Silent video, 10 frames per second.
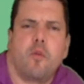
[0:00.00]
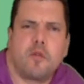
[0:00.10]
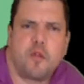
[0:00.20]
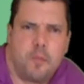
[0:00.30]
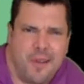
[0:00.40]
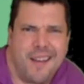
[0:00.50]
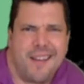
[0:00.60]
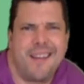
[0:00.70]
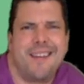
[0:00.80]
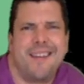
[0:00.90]
was a
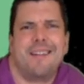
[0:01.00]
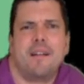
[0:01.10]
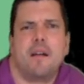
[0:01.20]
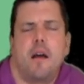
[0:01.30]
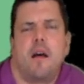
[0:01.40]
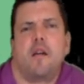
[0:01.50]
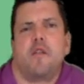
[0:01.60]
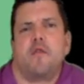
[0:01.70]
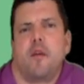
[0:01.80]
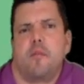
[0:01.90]
pioneer
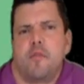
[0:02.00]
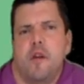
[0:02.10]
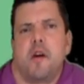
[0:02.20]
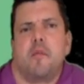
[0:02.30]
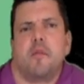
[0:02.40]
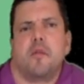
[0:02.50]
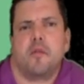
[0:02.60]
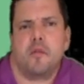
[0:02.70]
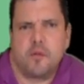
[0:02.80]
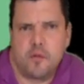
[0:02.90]
of
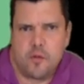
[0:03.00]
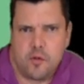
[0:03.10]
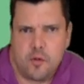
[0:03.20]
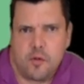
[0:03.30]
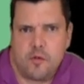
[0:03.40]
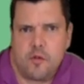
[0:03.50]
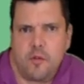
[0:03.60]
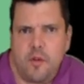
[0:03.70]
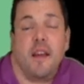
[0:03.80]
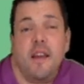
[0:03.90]
abdominal surgery.